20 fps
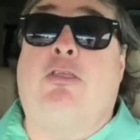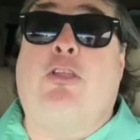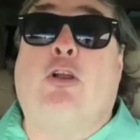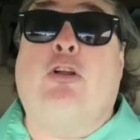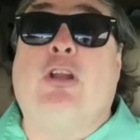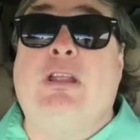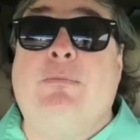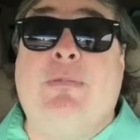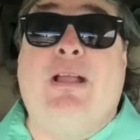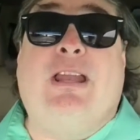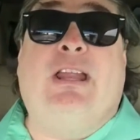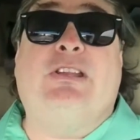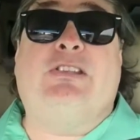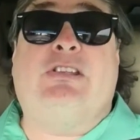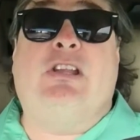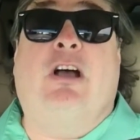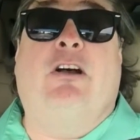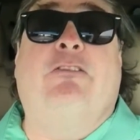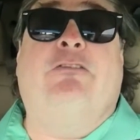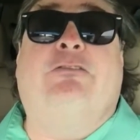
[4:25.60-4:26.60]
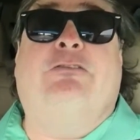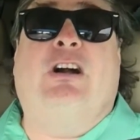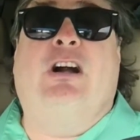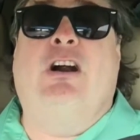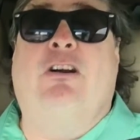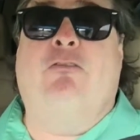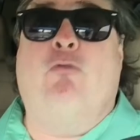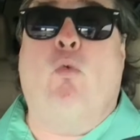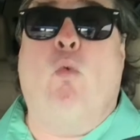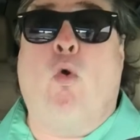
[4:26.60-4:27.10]
30 minutes
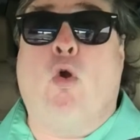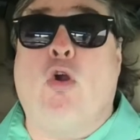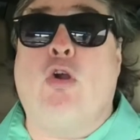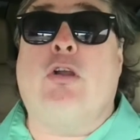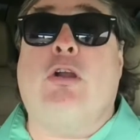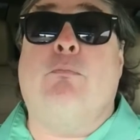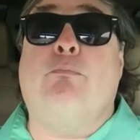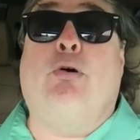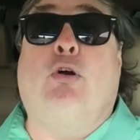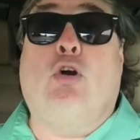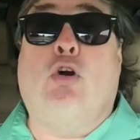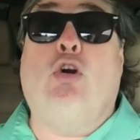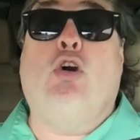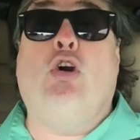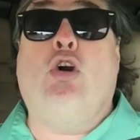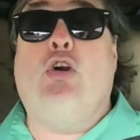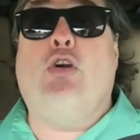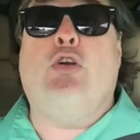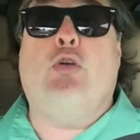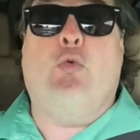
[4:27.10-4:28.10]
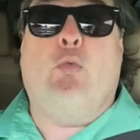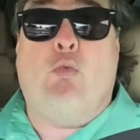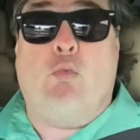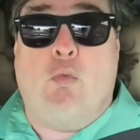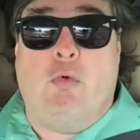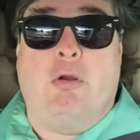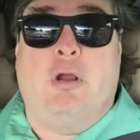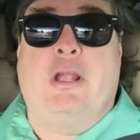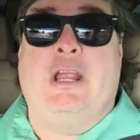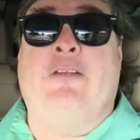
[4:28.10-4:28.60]
of work per
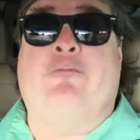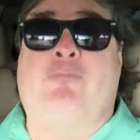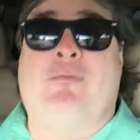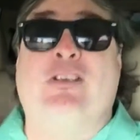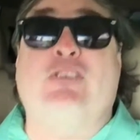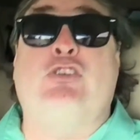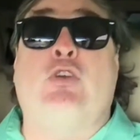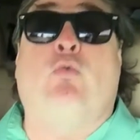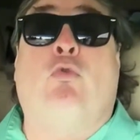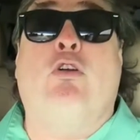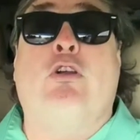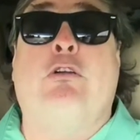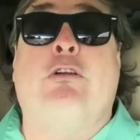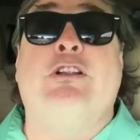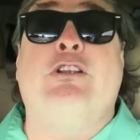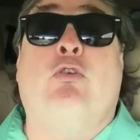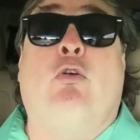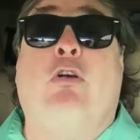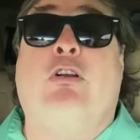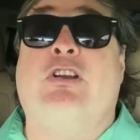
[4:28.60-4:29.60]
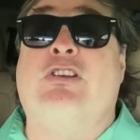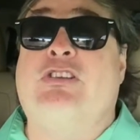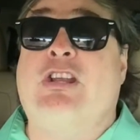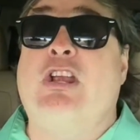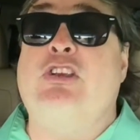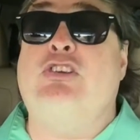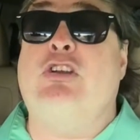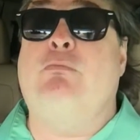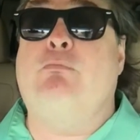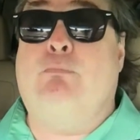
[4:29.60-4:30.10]
information worker in your
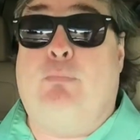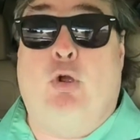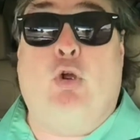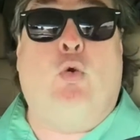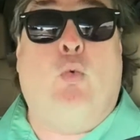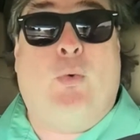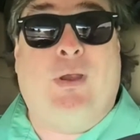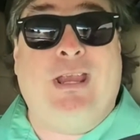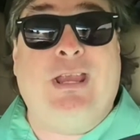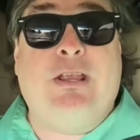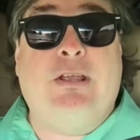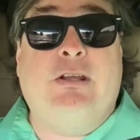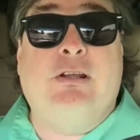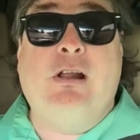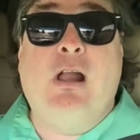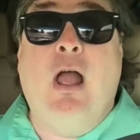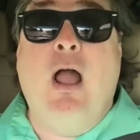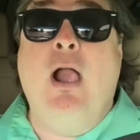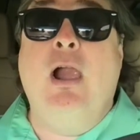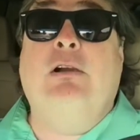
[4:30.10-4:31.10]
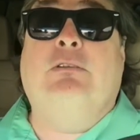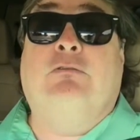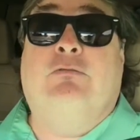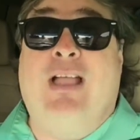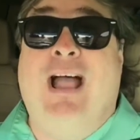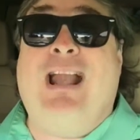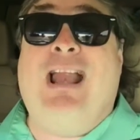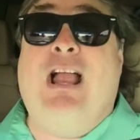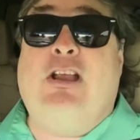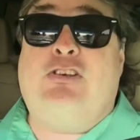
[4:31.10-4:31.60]
organization per week,
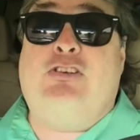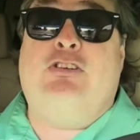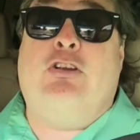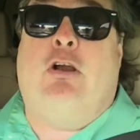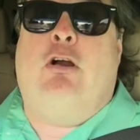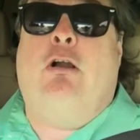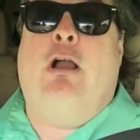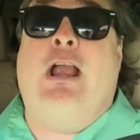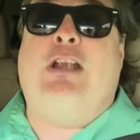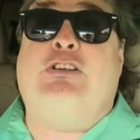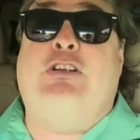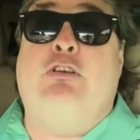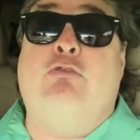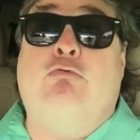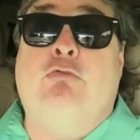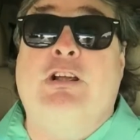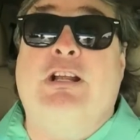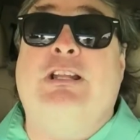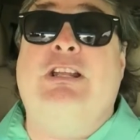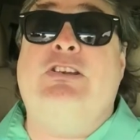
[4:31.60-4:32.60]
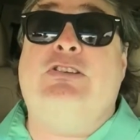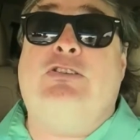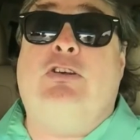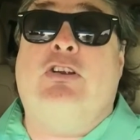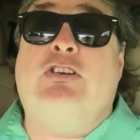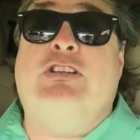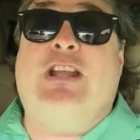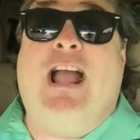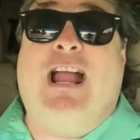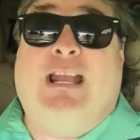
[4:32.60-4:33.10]
that actually really
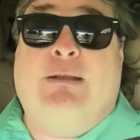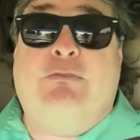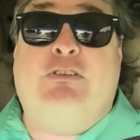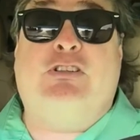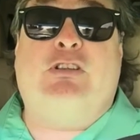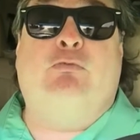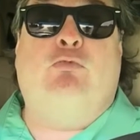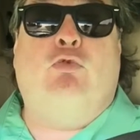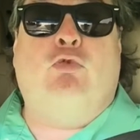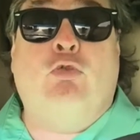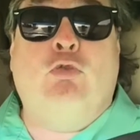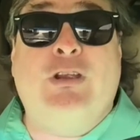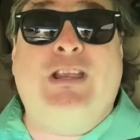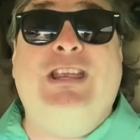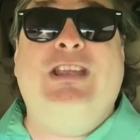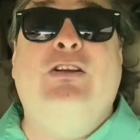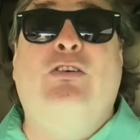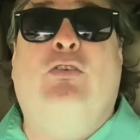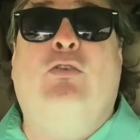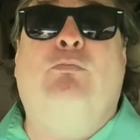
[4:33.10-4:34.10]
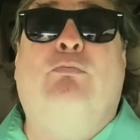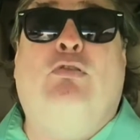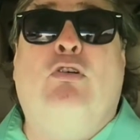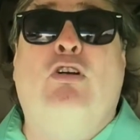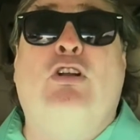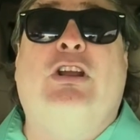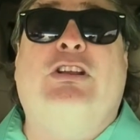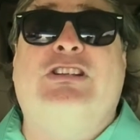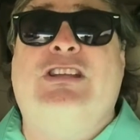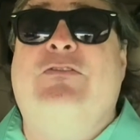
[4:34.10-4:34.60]
starts to add up to some real
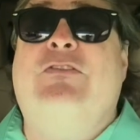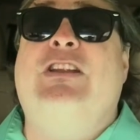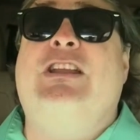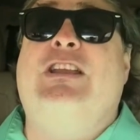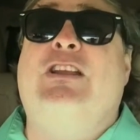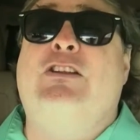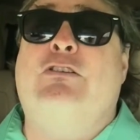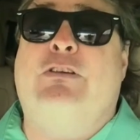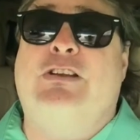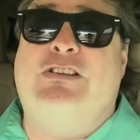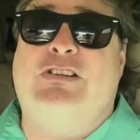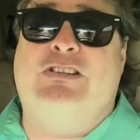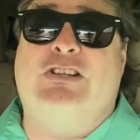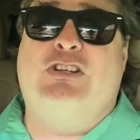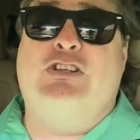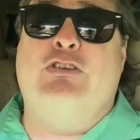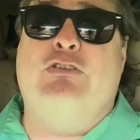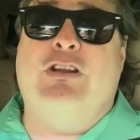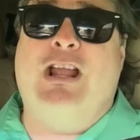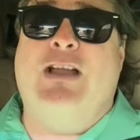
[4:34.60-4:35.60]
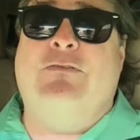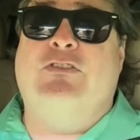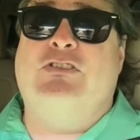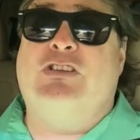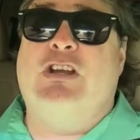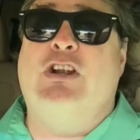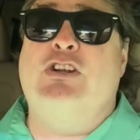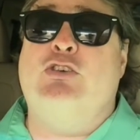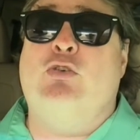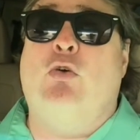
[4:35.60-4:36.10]
productivity increases that you can have
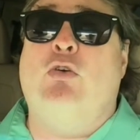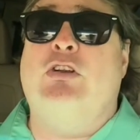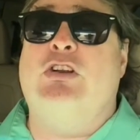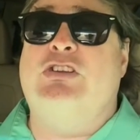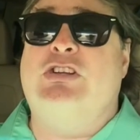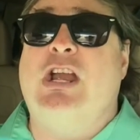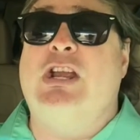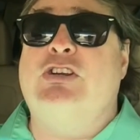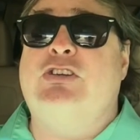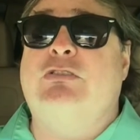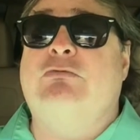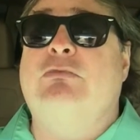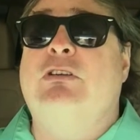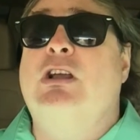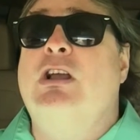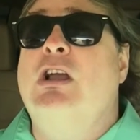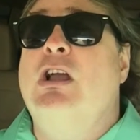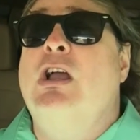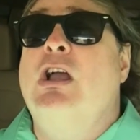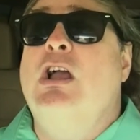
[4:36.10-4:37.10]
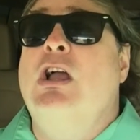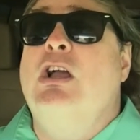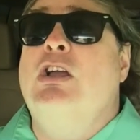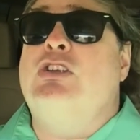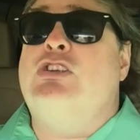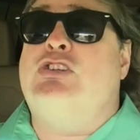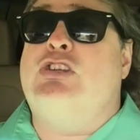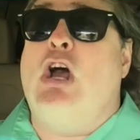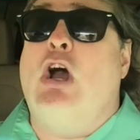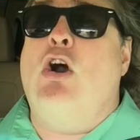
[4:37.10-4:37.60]
inside your organization.
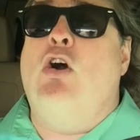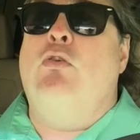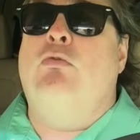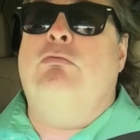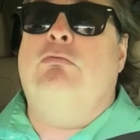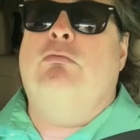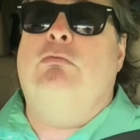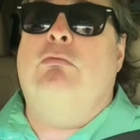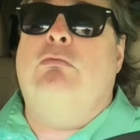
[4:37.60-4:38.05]
So